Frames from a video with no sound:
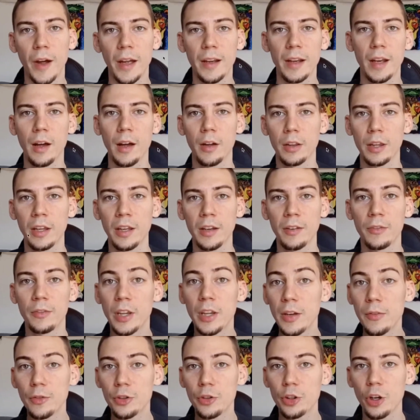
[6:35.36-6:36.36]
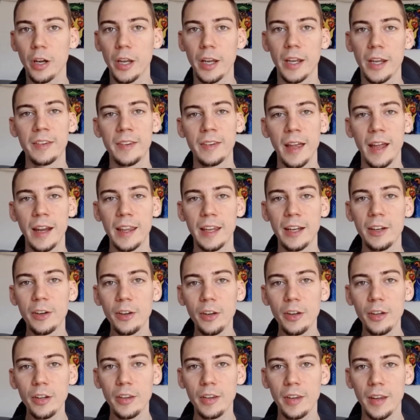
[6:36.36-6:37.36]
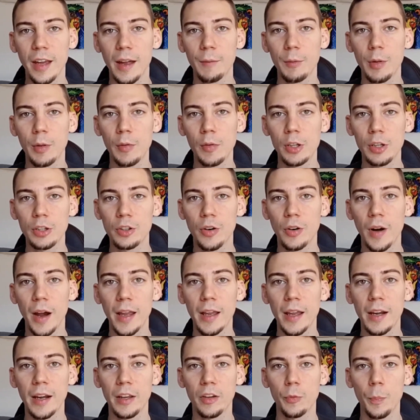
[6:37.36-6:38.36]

And this was one of my ideas to get to,